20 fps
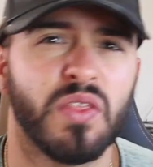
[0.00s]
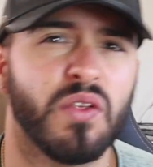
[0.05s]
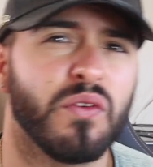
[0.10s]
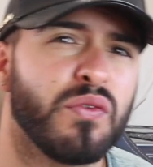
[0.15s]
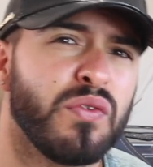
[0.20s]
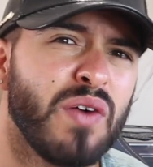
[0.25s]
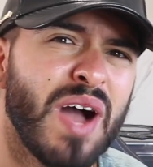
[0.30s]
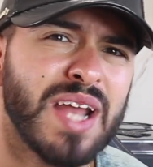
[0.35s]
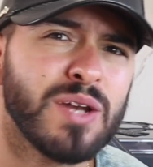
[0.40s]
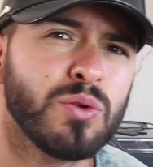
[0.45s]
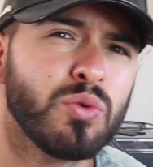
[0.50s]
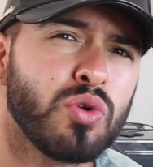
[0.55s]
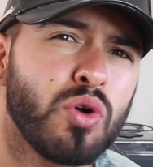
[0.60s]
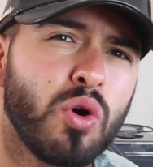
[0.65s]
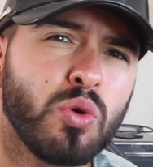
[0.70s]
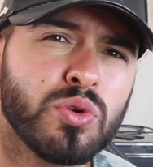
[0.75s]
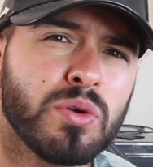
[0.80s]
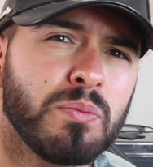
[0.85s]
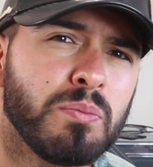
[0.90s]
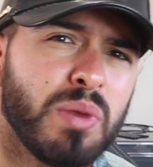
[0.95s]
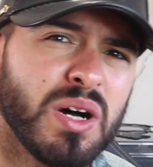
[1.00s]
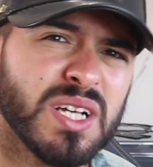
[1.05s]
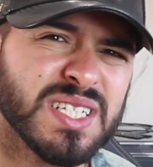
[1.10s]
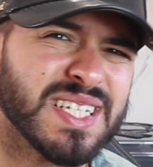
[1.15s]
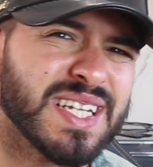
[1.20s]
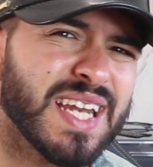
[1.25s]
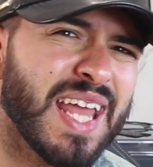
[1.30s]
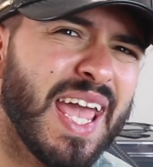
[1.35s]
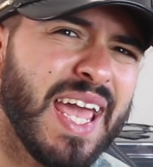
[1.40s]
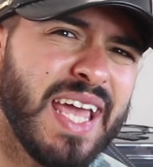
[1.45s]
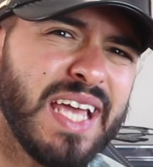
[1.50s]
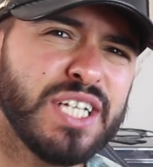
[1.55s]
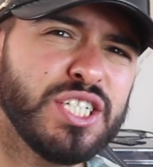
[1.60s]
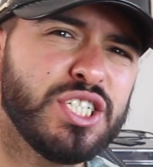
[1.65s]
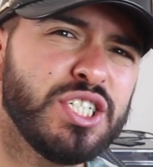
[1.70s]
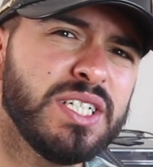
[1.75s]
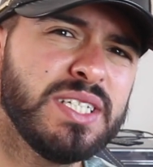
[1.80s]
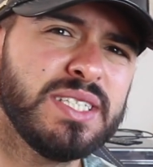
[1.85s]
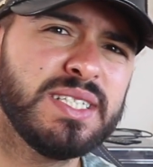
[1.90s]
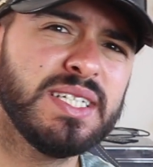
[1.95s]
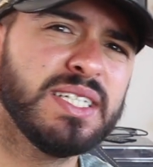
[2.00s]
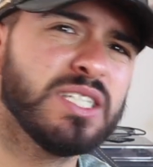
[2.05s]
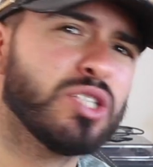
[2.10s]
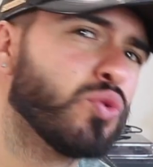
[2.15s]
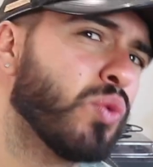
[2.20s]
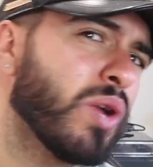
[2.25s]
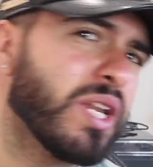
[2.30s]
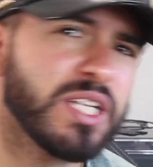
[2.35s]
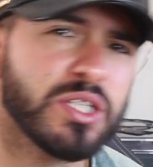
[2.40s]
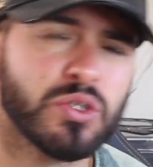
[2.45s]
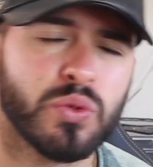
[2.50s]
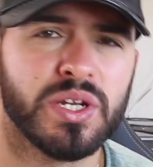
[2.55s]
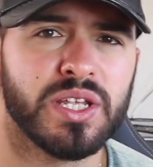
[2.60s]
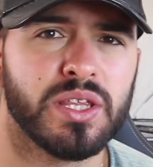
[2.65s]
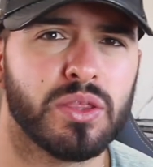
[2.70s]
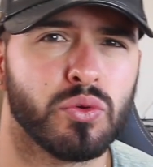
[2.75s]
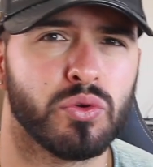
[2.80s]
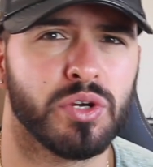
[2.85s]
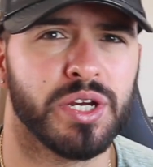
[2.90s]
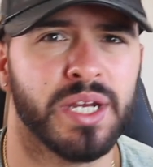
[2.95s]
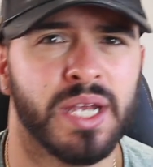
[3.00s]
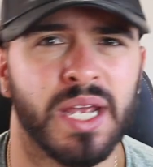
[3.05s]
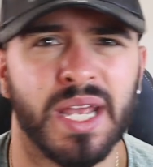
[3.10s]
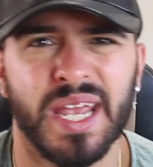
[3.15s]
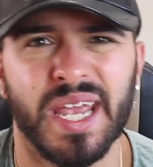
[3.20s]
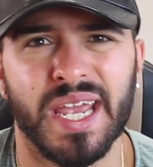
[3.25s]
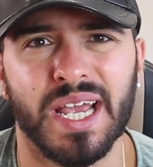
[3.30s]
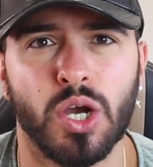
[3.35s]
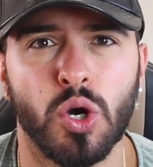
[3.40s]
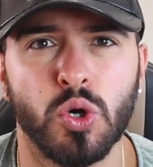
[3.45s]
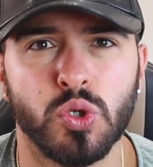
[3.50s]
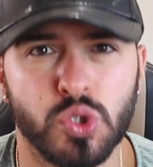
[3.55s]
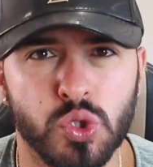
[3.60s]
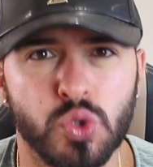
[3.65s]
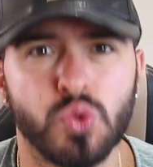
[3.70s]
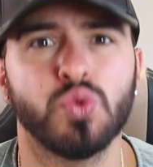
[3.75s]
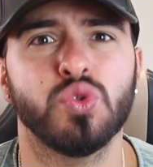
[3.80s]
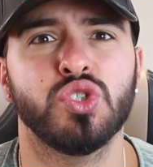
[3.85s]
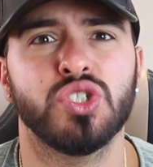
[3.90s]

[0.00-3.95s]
The final golden buzzer in AGT 2023, it goes to